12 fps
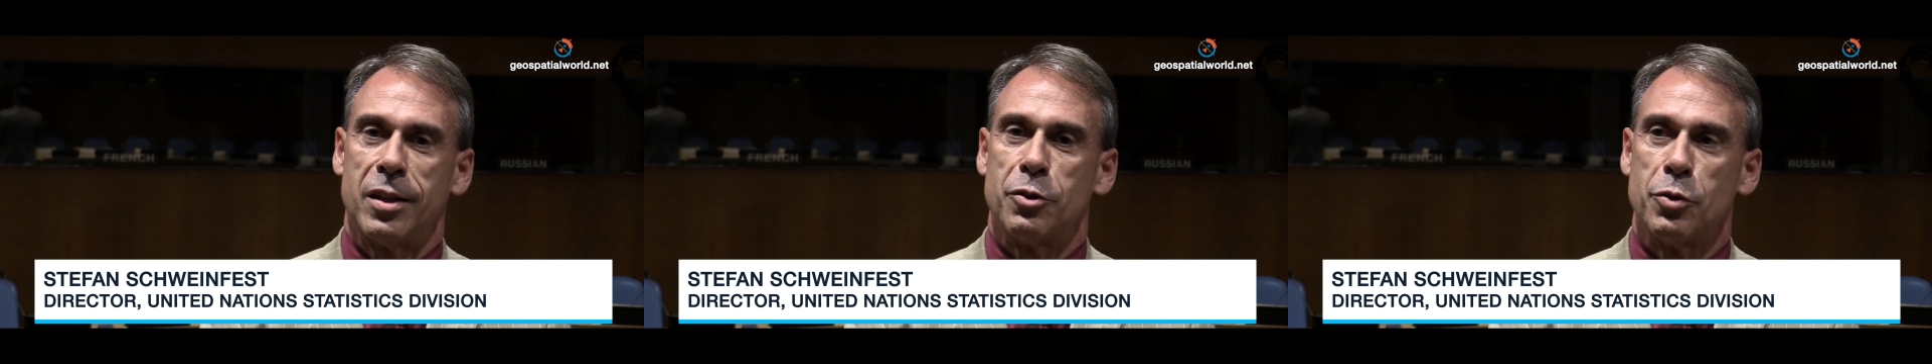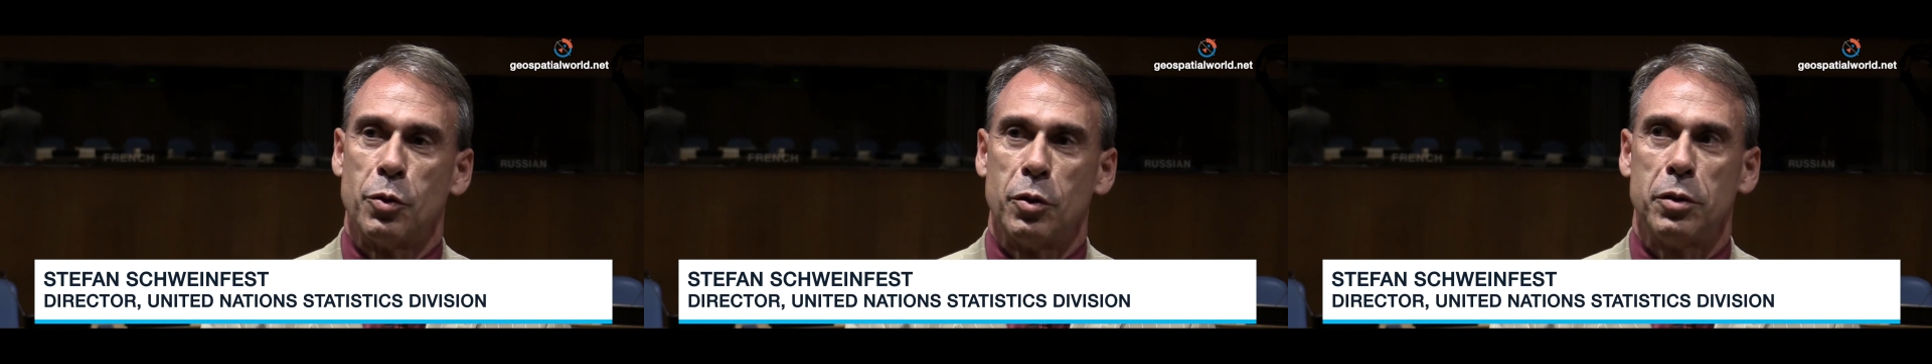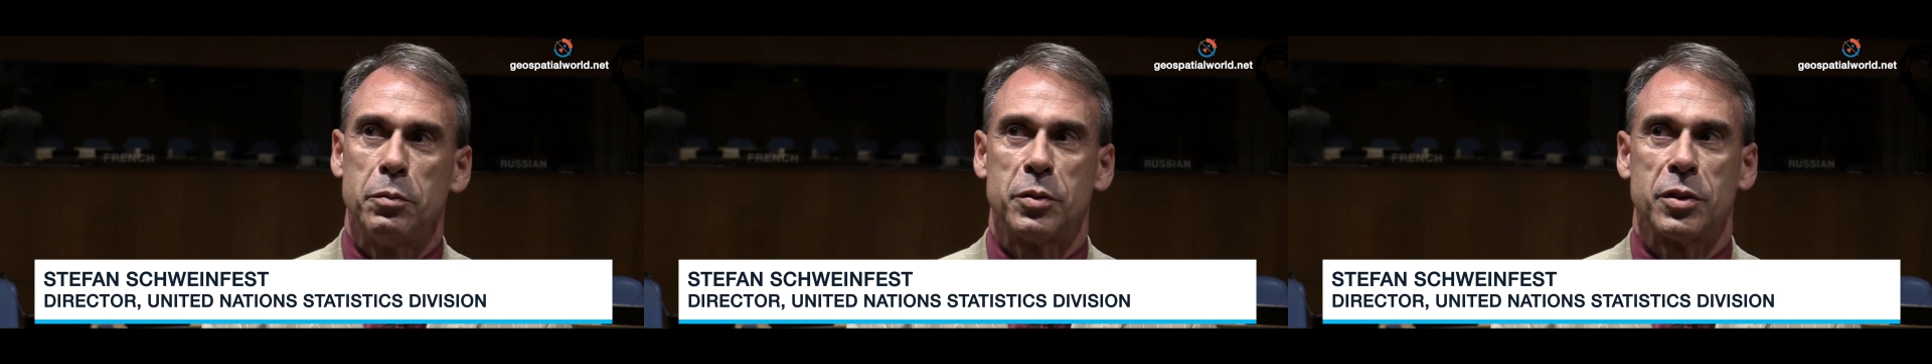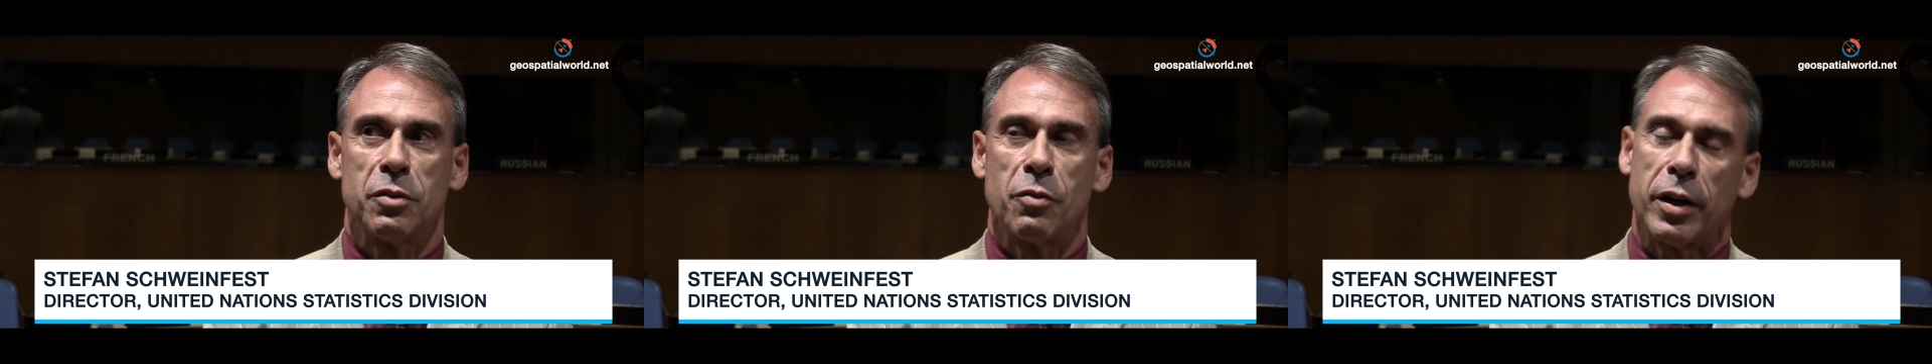and
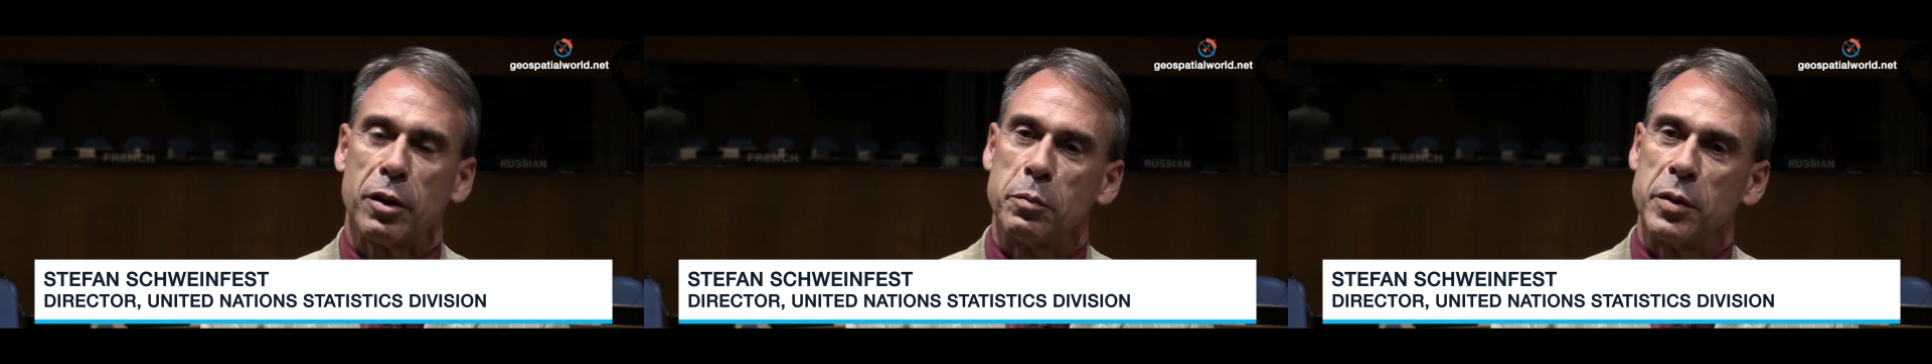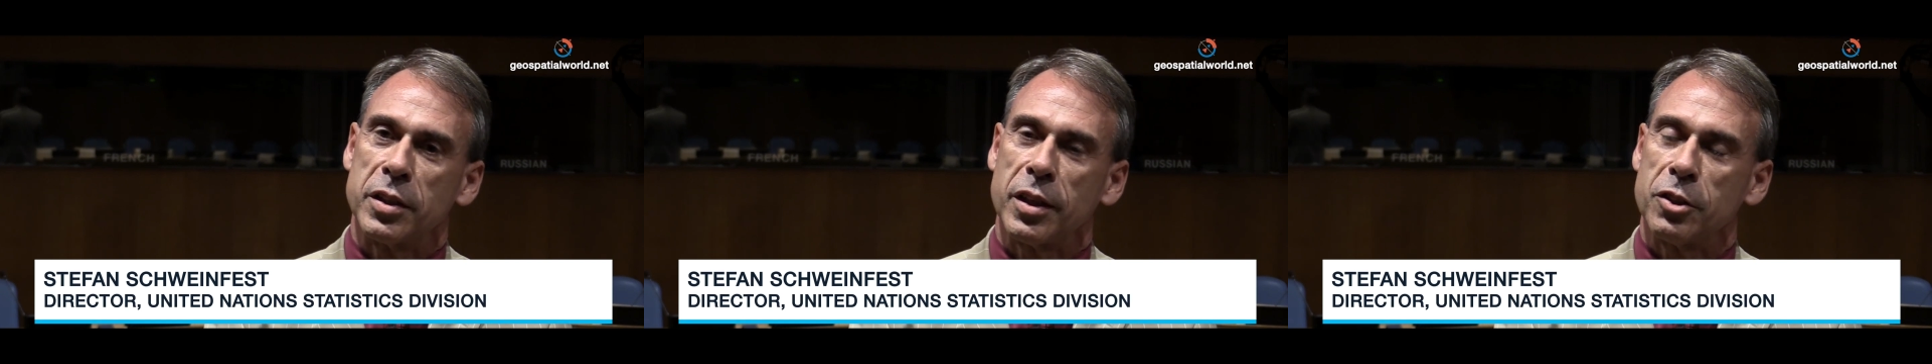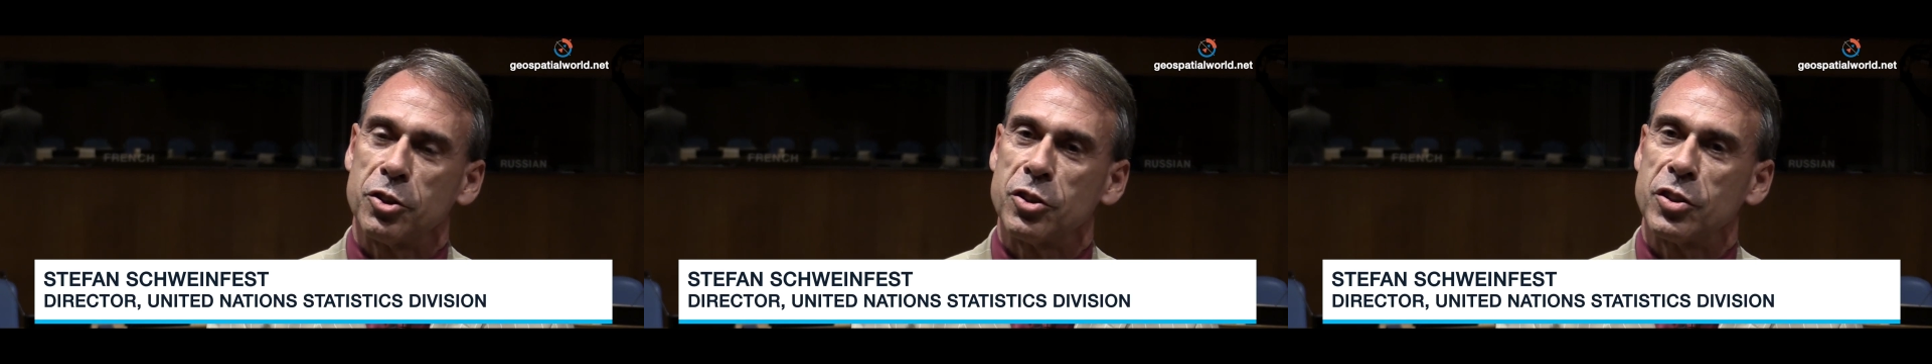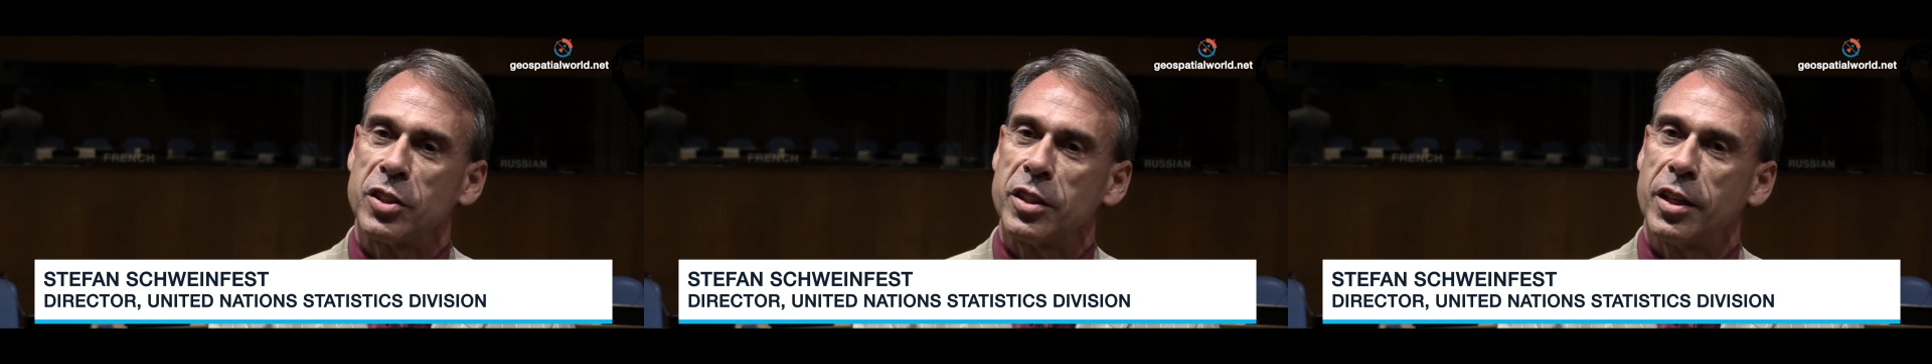norms and
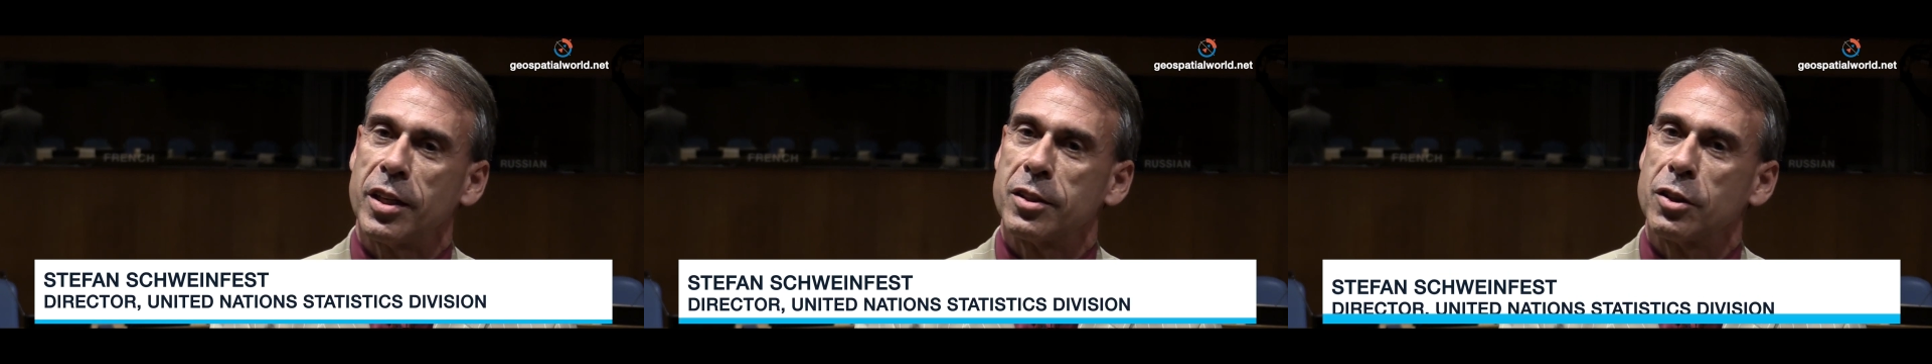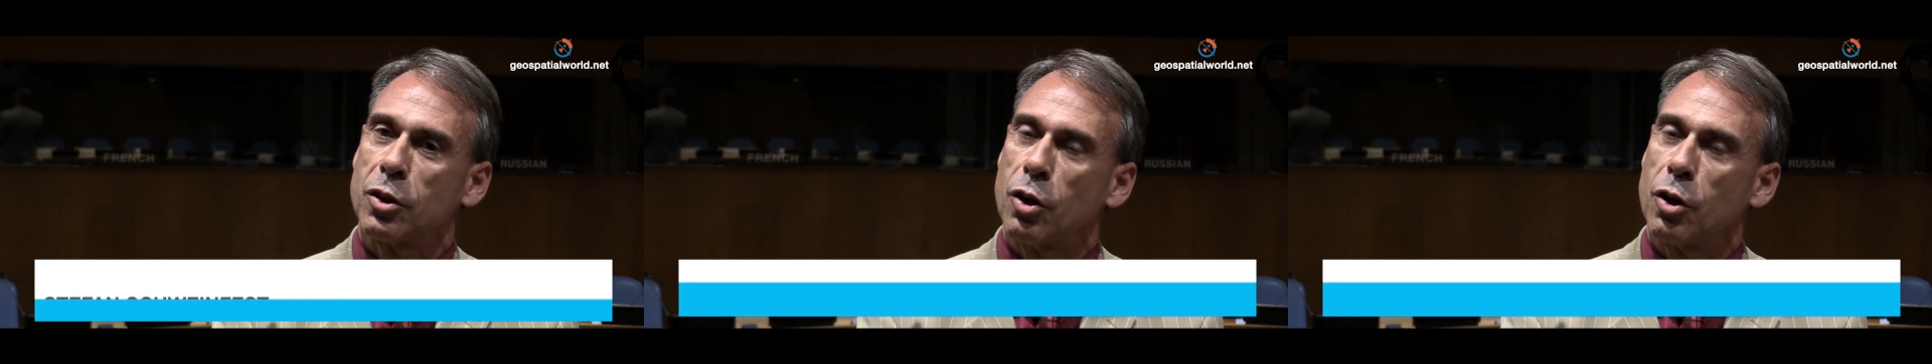recommendations here at the